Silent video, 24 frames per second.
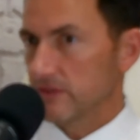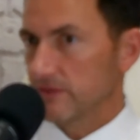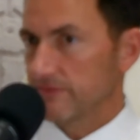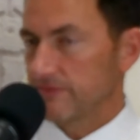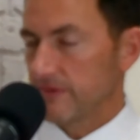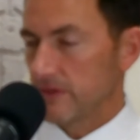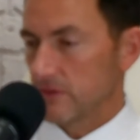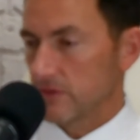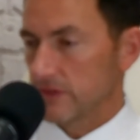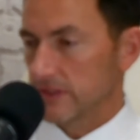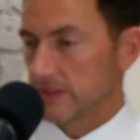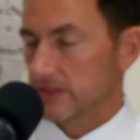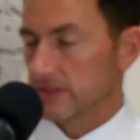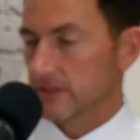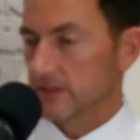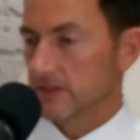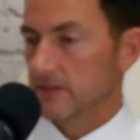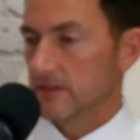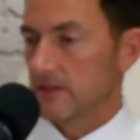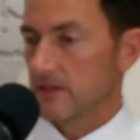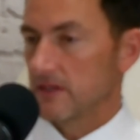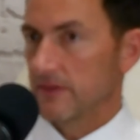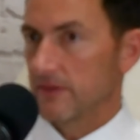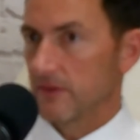
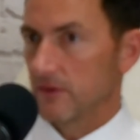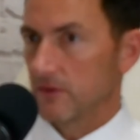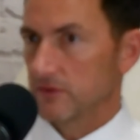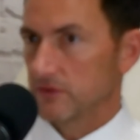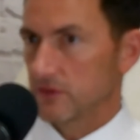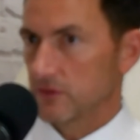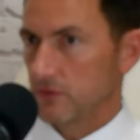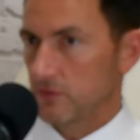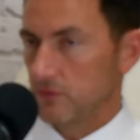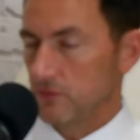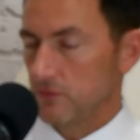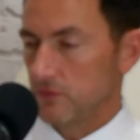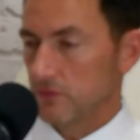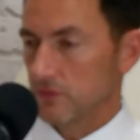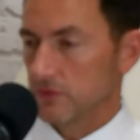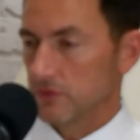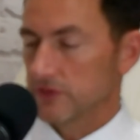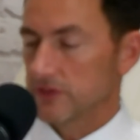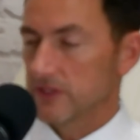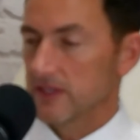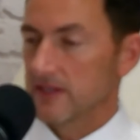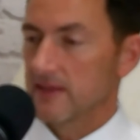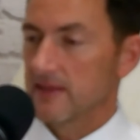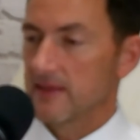focus on those
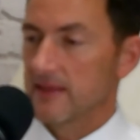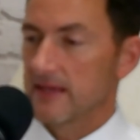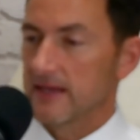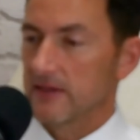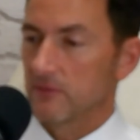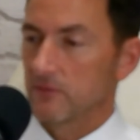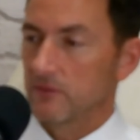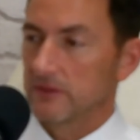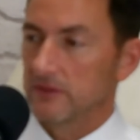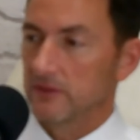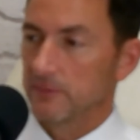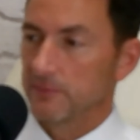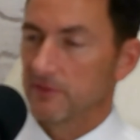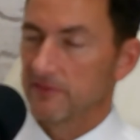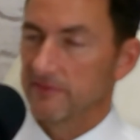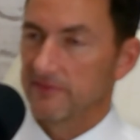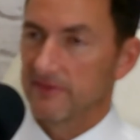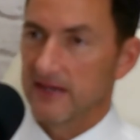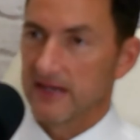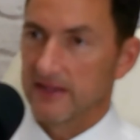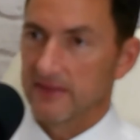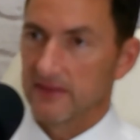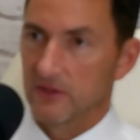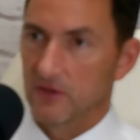tools that will
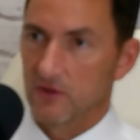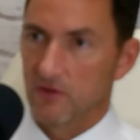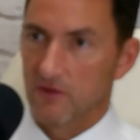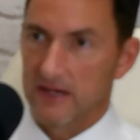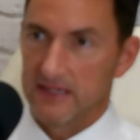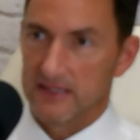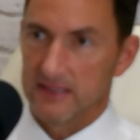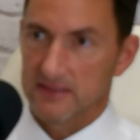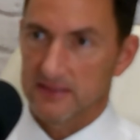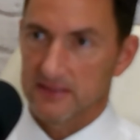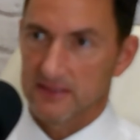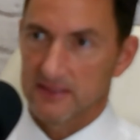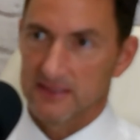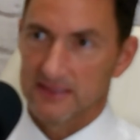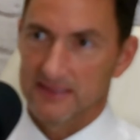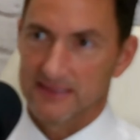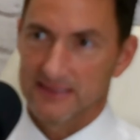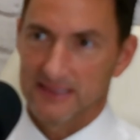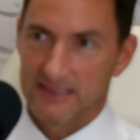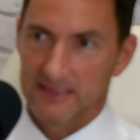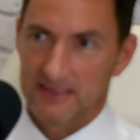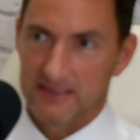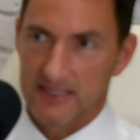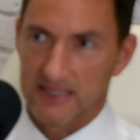provide the greatest
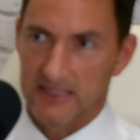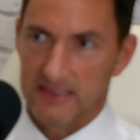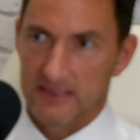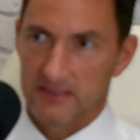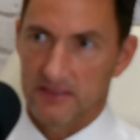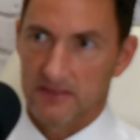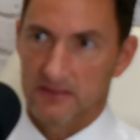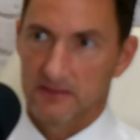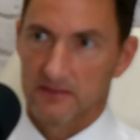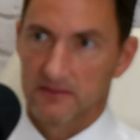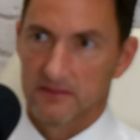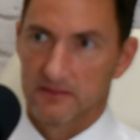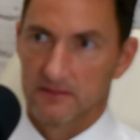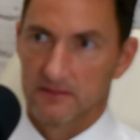success